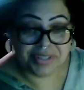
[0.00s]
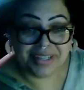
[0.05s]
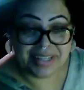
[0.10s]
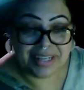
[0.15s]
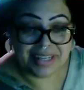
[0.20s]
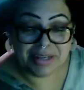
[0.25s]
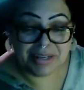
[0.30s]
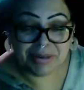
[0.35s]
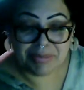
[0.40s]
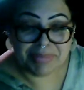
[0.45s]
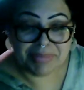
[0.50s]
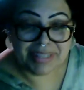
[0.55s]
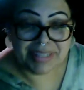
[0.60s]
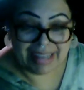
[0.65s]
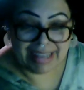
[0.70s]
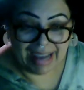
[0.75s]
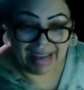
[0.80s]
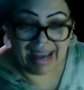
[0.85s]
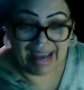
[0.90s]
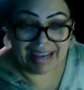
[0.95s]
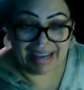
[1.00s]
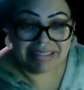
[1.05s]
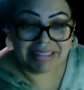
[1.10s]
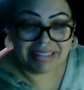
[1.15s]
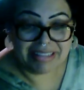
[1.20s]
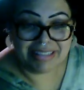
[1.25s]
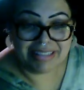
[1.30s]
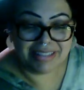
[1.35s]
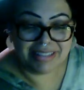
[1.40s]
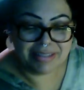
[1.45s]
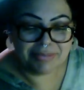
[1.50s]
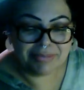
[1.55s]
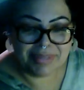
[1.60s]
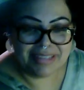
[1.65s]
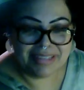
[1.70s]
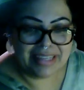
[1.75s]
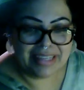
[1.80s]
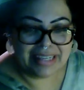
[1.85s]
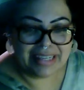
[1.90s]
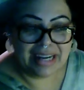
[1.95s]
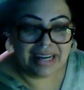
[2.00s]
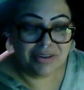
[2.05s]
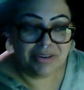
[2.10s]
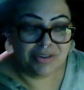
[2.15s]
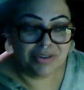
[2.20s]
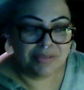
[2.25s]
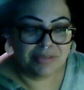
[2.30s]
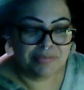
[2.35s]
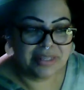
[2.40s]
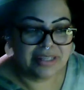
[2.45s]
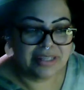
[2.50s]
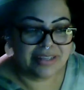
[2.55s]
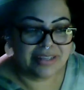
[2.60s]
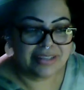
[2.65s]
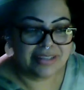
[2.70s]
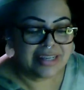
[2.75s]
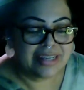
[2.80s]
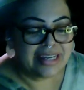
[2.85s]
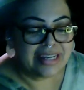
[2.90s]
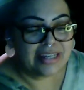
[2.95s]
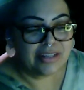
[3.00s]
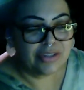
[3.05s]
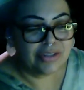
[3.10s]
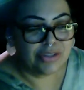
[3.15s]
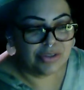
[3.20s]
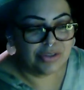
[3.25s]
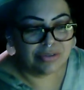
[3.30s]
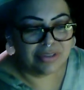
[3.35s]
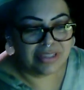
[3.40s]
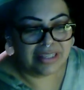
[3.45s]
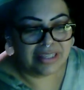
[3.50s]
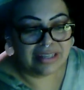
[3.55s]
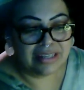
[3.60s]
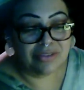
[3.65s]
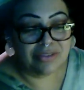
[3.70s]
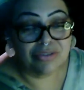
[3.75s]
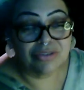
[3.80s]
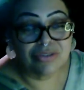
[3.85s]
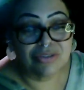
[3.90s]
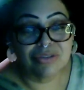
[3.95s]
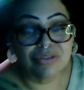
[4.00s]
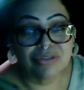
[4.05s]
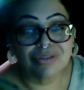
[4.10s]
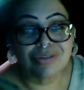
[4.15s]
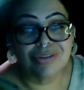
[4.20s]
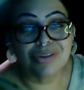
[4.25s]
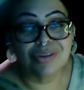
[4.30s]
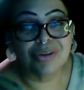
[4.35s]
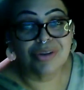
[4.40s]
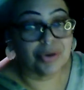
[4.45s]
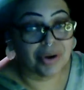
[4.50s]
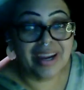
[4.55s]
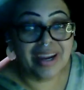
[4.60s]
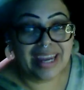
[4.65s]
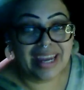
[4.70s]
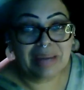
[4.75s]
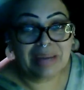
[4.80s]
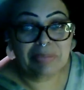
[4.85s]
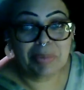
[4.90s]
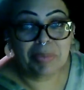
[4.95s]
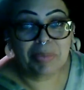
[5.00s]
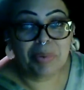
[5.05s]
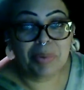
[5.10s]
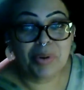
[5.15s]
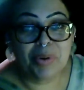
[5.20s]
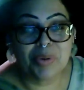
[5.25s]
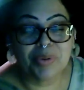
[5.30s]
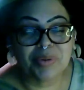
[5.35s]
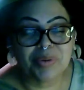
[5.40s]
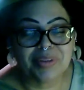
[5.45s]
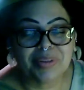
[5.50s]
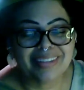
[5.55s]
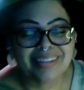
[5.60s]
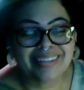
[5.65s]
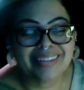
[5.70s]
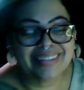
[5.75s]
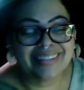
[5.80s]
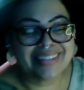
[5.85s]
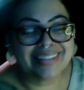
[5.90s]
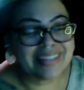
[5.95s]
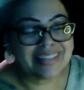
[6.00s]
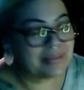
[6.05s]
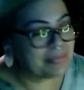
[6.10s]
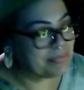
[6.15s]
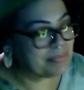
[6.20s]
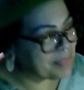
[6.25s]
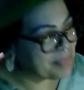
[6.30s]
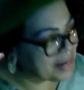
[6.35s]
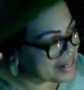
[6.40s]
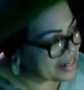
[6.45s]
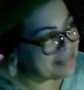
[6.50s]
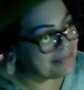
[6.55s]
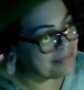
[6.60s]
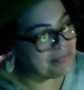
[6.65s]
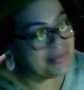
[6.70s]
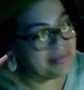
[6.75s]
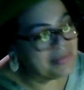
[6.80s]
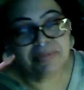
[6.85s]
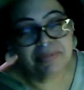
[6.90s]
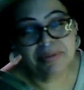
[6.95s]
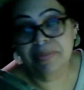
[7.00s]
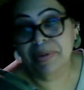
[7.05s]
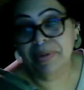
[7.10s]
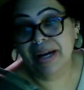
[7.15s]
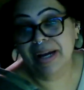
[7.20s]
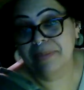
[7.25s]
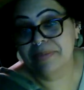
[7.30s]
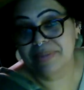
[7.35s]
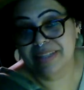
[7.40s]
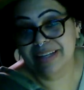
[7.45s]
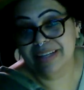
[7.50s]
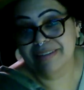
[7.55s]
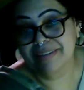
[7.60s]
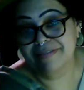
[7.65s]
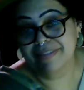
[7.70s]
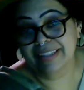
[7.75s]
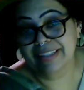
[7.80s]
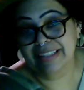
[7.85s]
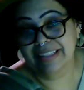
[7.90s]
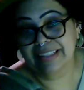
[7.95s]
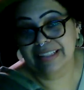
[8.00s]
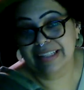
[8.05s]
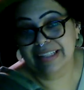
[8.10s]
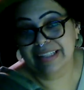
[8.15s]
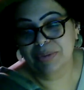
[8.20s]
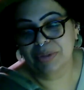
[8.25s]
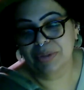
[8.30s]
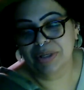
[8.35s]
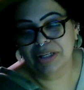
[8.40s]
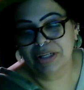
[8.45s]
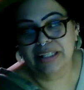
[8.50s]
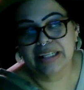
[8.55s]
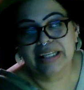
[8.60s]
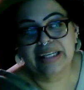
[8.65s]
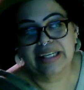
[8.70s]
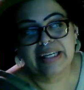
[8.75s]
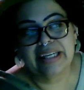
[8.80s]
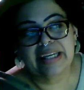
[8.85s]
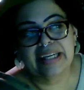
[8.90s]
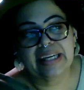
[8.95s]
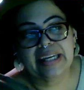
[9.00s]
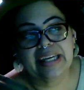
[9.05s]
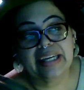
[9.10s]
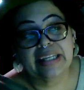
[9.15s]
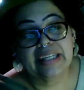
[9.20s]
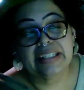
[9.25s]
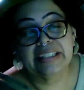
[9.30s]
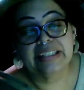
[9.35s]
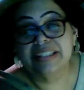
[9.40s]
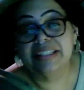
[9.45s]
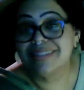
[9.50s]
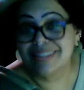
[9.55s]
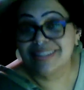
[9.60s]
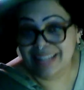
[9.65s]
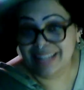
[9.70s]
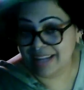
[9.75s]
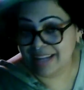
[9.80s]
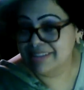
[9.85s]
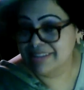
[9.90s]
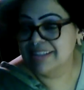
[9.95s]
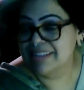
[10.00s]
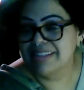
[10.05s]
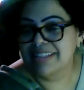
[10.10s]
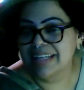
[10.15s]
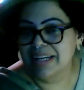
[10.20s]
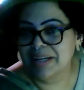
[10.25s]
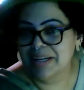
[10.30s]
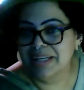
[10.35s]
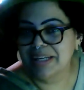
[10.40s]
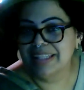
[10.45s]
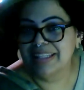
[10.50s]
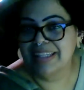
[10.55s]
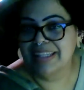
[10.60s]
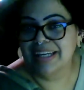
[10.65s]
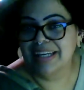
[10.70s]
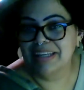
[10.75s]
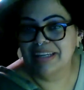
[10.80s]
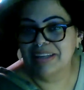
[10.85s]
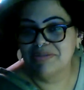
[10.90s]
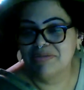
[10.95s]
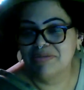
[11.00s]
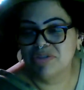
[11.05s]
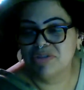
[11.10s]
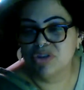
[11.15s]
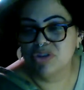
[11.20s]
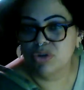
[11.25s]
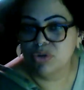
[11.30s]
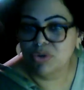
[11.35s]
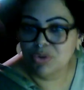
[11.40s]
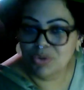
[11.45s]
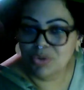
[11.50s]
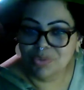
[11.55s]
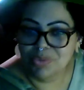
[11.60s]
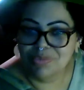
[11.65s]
that you're being asked to be in that energy because two things. You're capable in spite of maybe perhaps not feeling that you are, and it's necessary that you do.